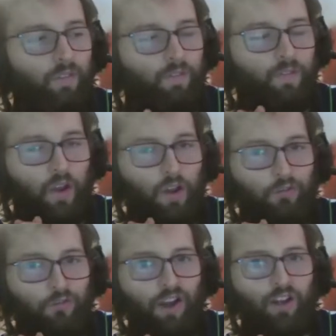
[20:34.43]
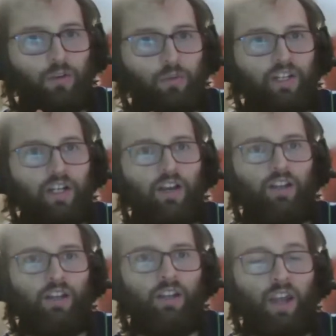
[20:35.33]
the final
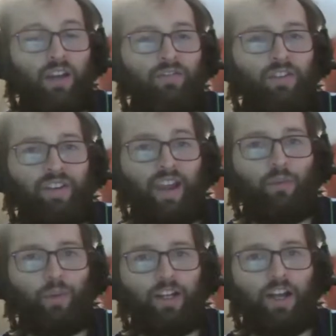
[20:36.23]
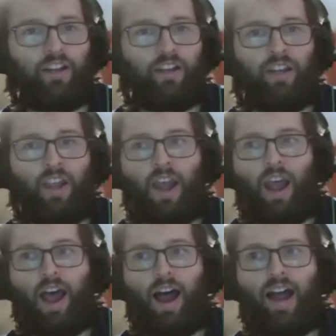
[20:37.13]
reckoning, and even Dead Reckoning,
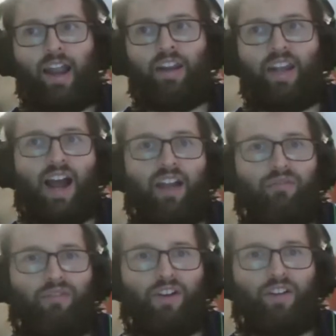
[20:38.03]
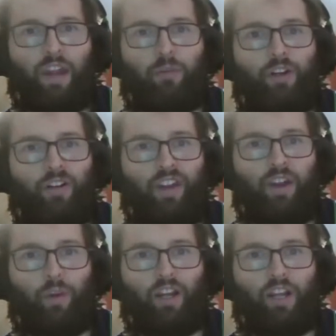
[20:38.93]
I found Gabriel in
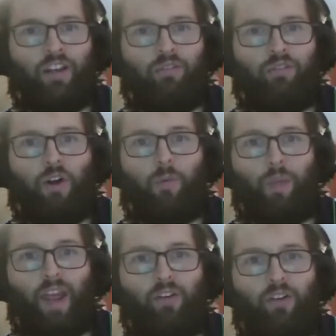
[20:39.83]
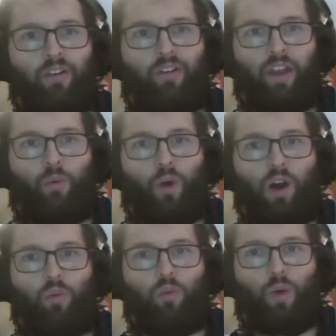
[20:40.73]
Dead Reckoning far better than
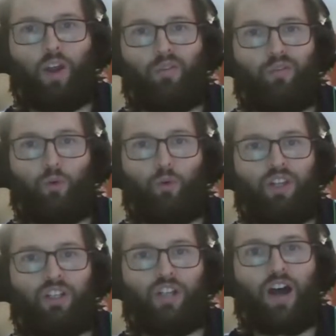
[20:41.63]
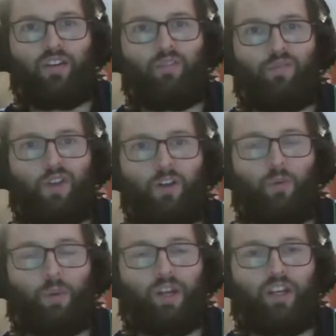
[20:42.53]
whatever we got in Final
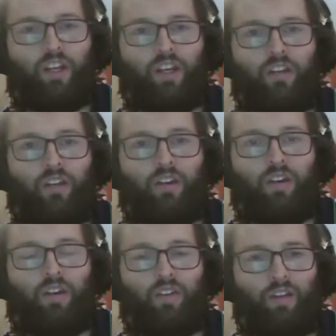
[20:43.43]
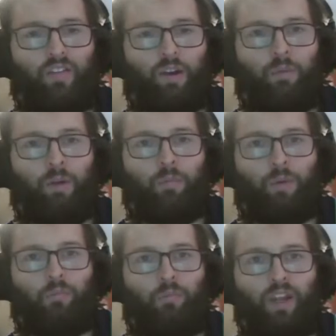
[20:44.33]
Reckoning. This I
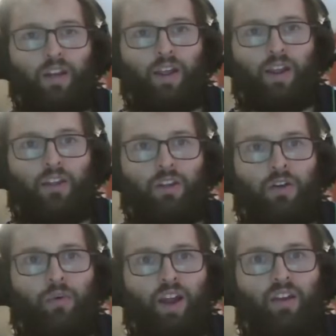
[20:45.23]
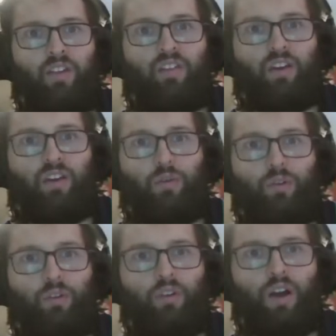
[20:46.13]
remember being like, you know what, it's kind of
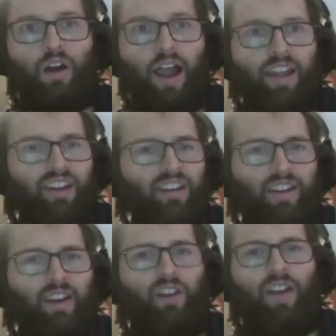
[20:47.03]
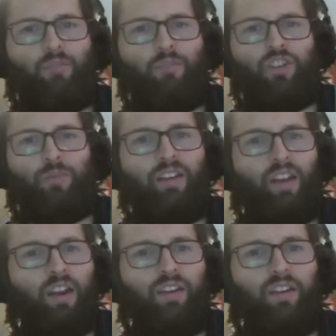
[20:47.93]
cool. I didn't care that much about
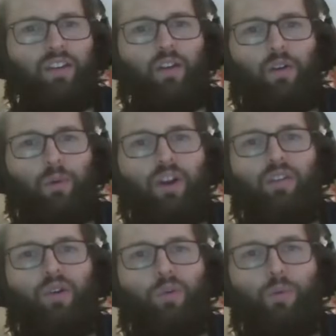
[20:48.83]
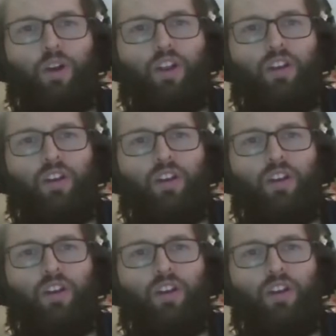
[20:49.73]
the entity or whatever, but